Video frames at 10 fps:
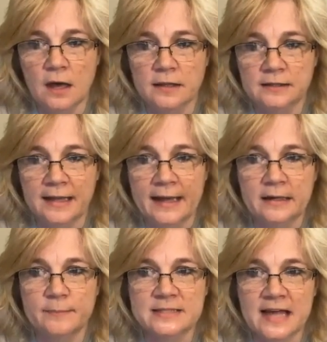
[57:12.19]
The
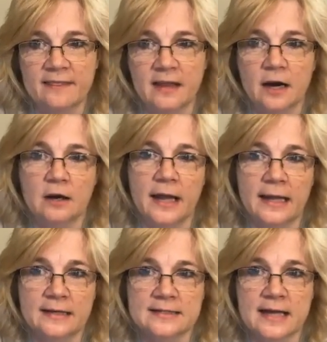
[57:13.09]
lineup is on there,
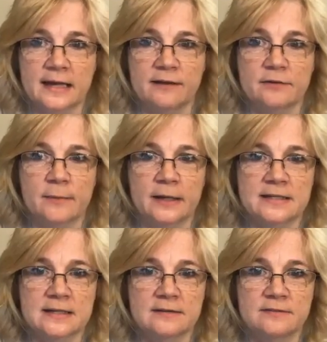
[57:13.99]
and it's on everybody's